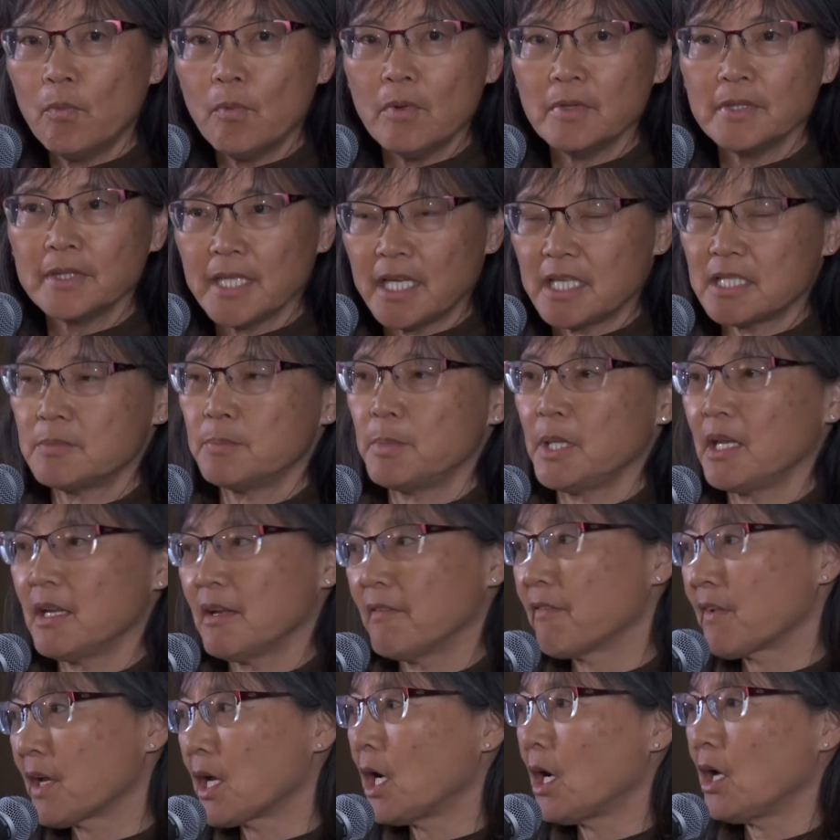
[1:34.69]
lesbian
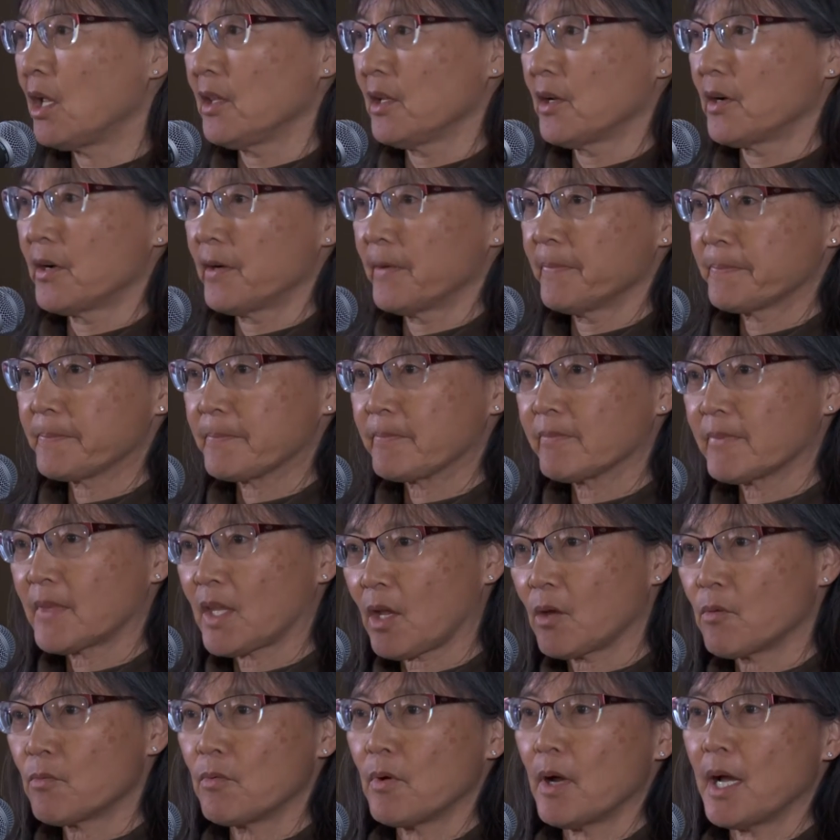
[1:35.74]
of color
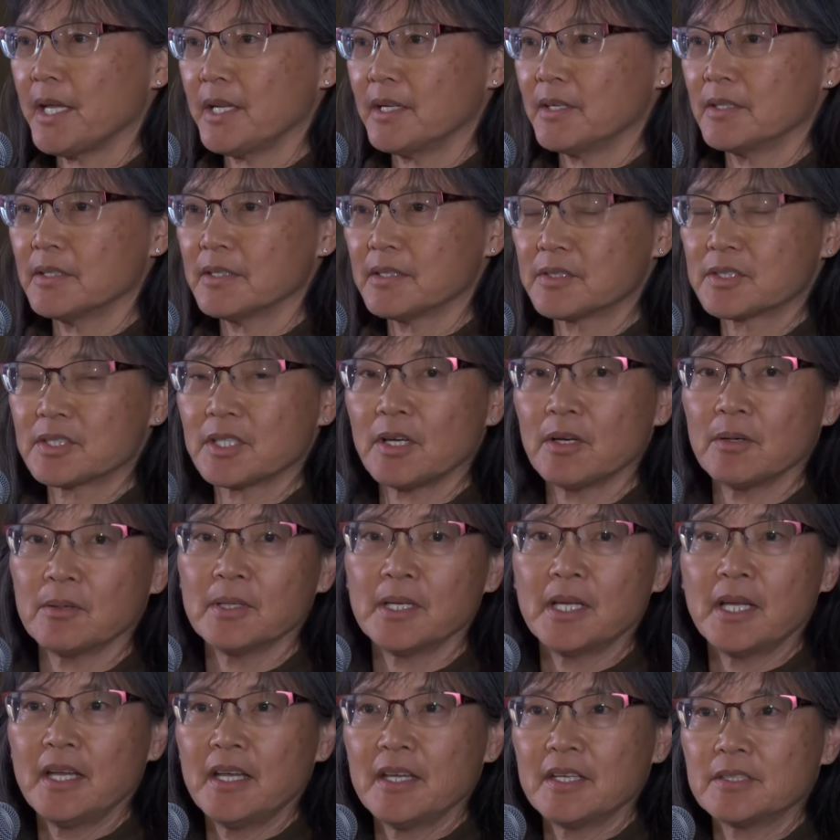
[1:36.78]
writer. So
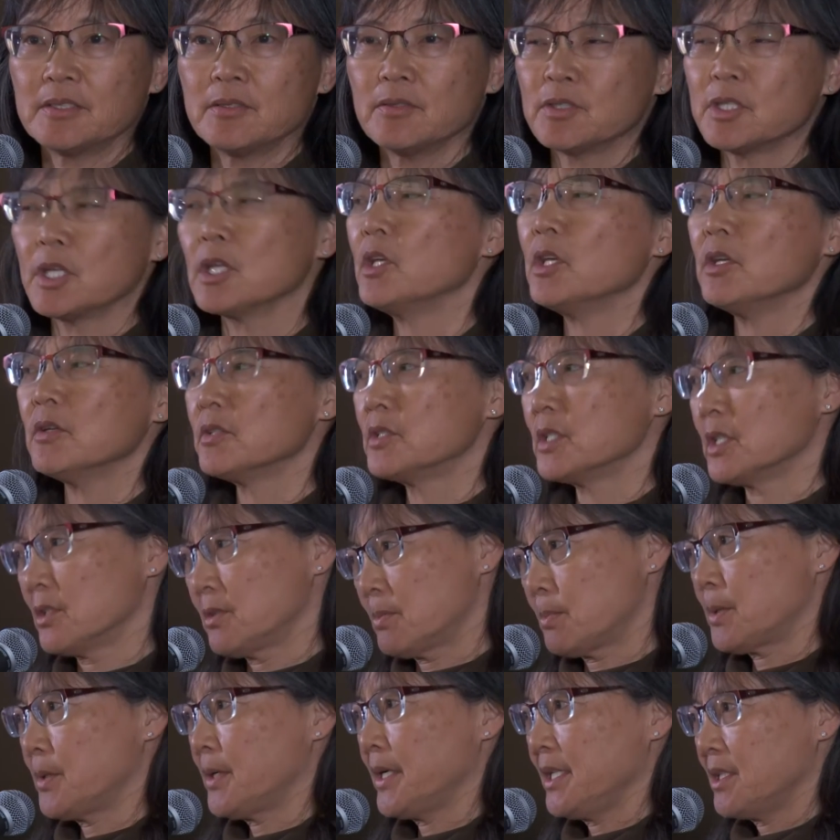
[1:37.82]
she was a huge
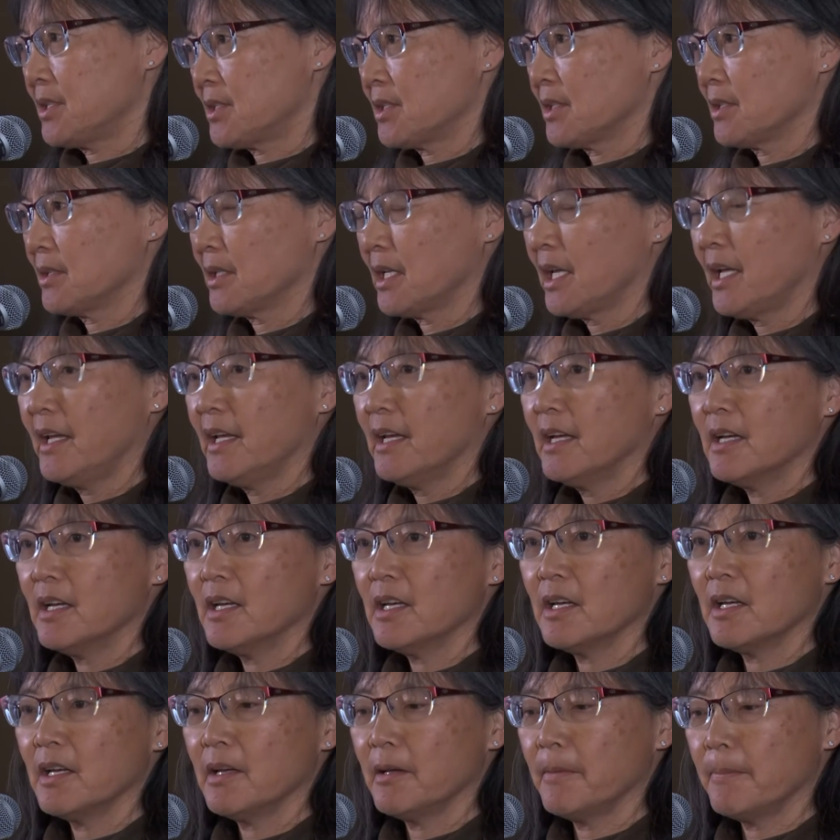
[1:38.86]
inspiration.
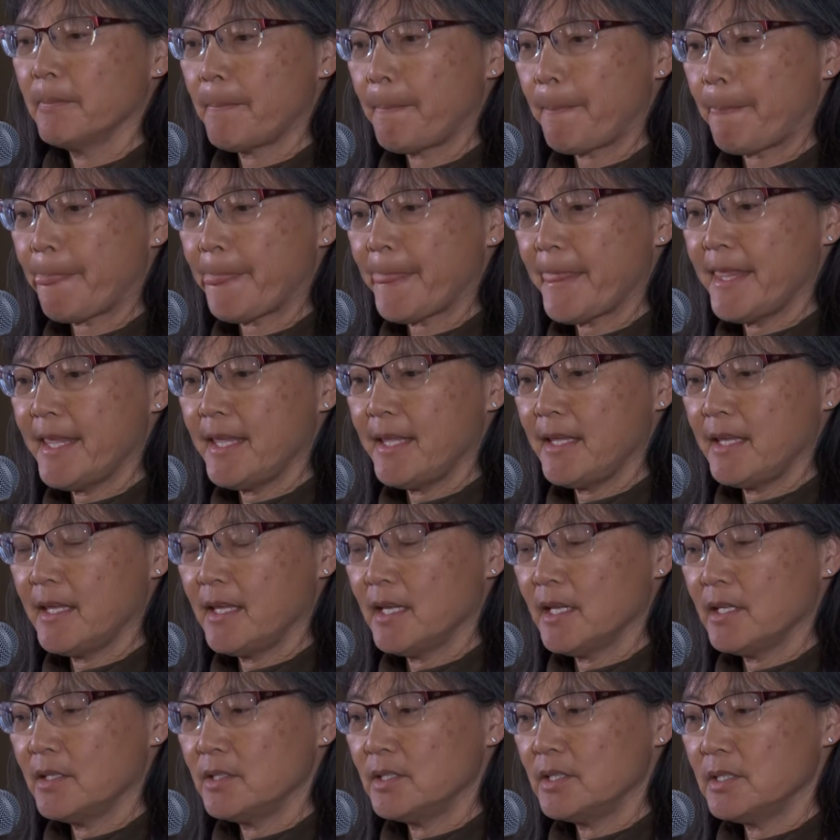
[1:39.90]
Um,
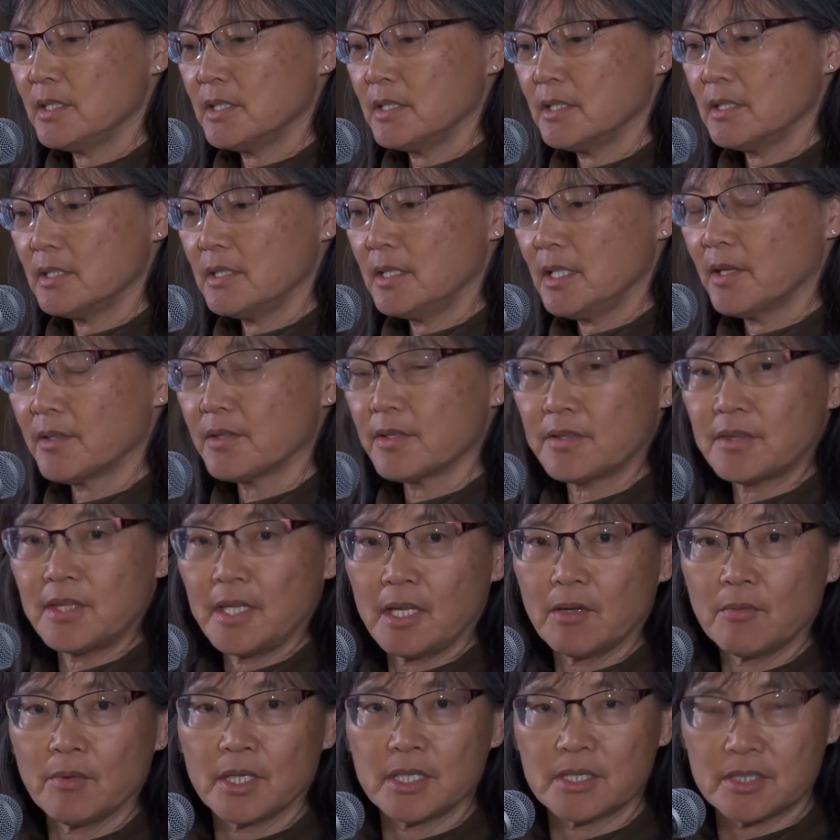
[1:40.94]
and the other
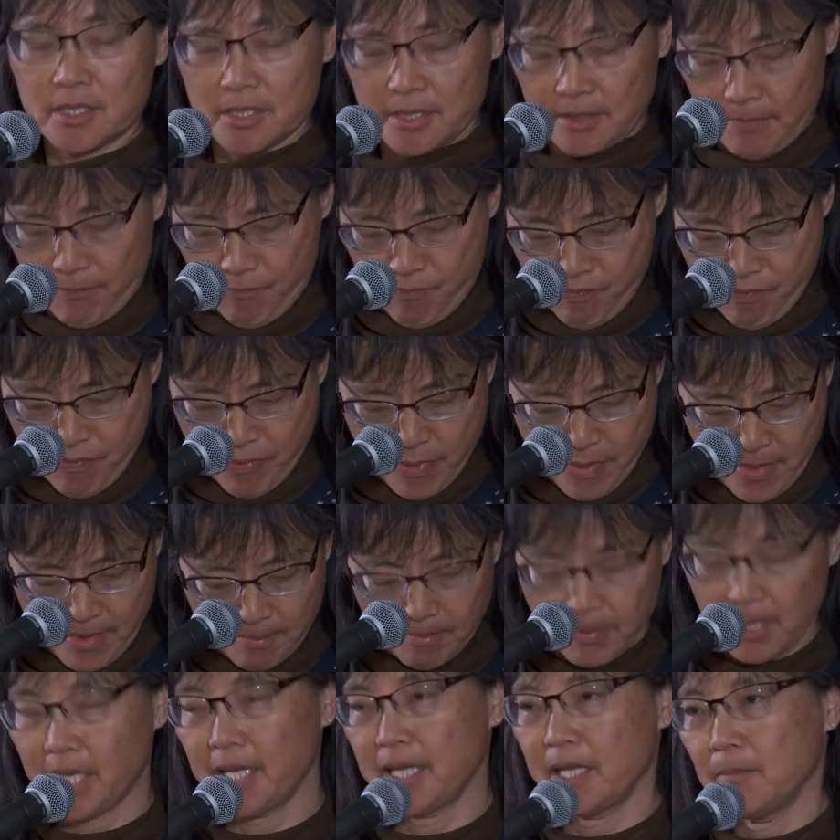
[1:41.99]
thing was,
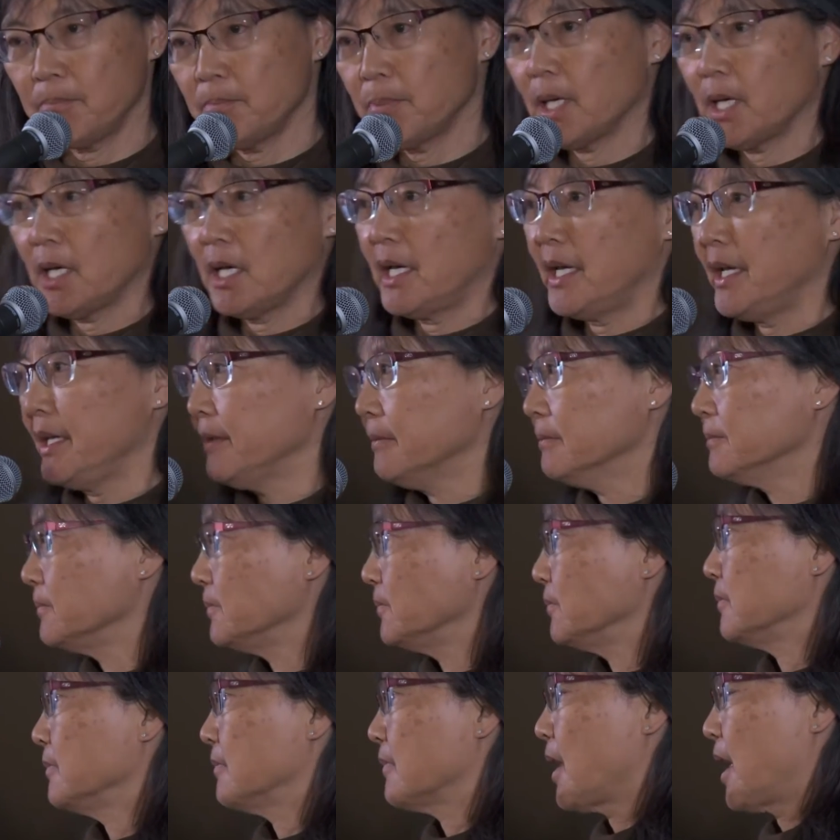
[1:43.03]
by and by,
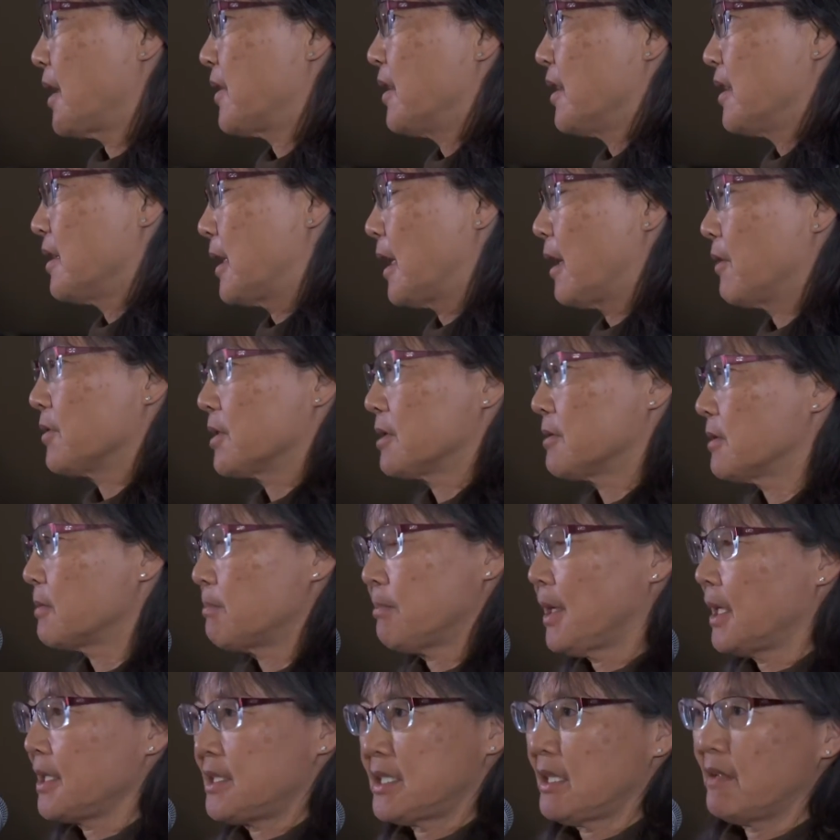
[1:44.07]
I think that was
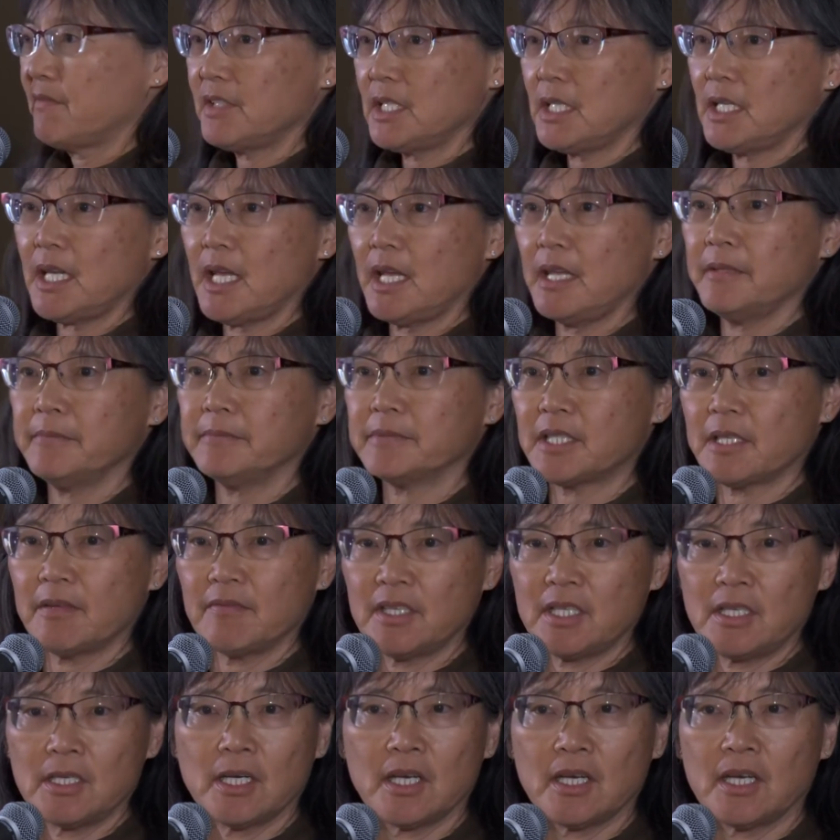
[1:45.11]
by 78,
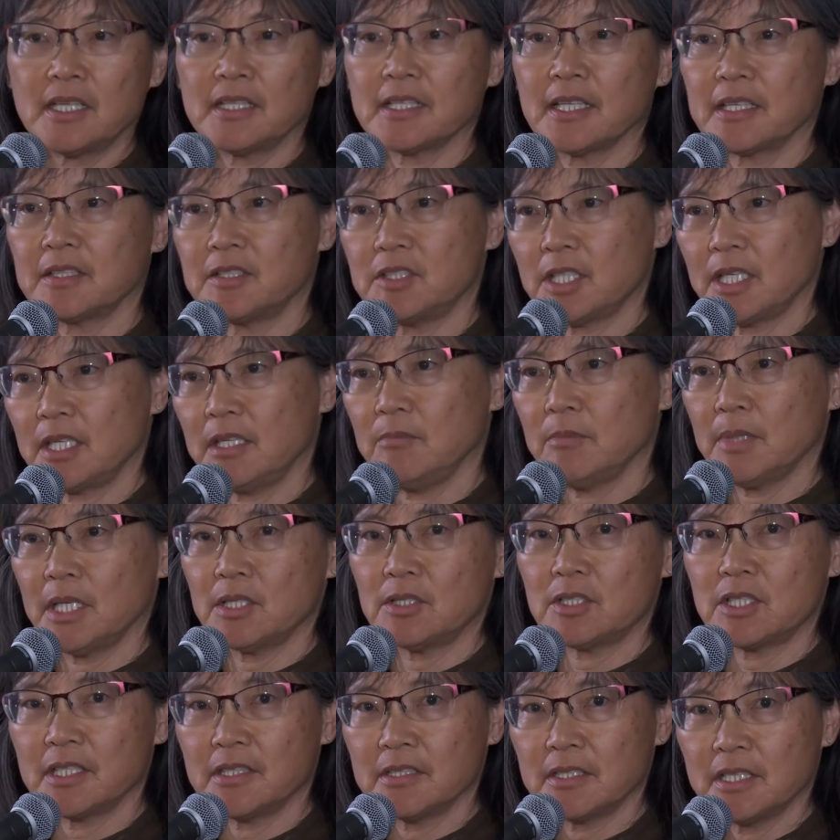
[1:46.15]
79, like Jenny
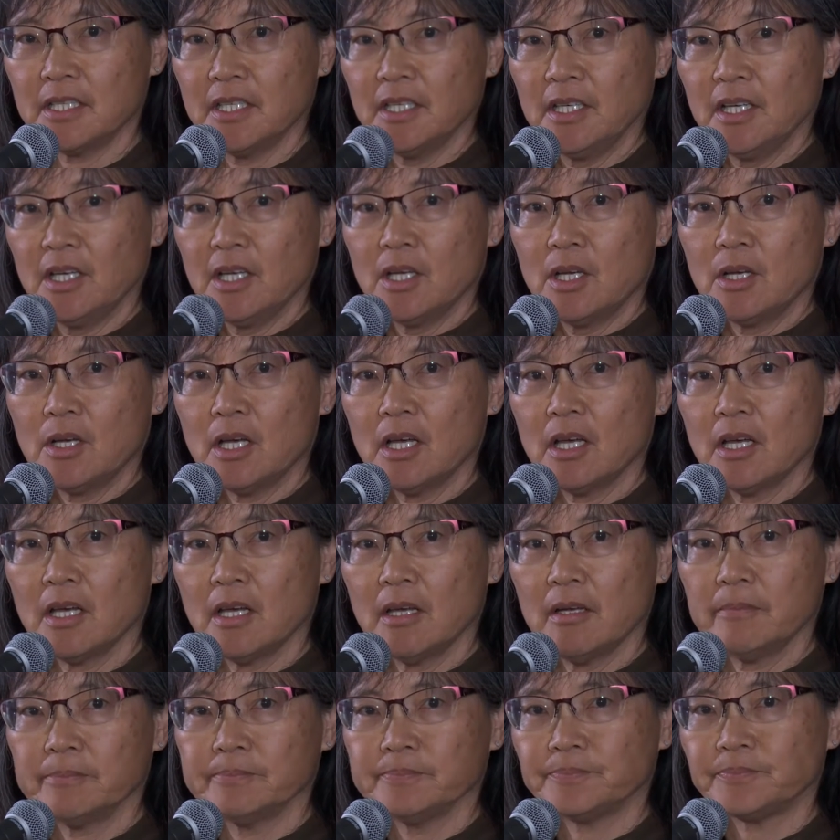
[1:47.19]
mentioned,
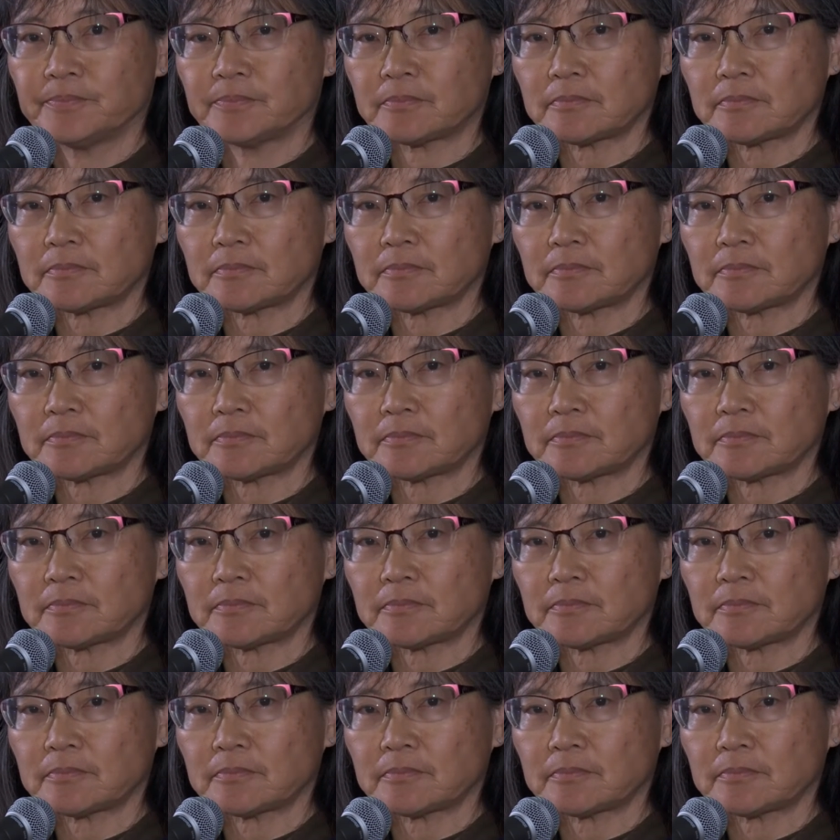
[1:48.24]
um,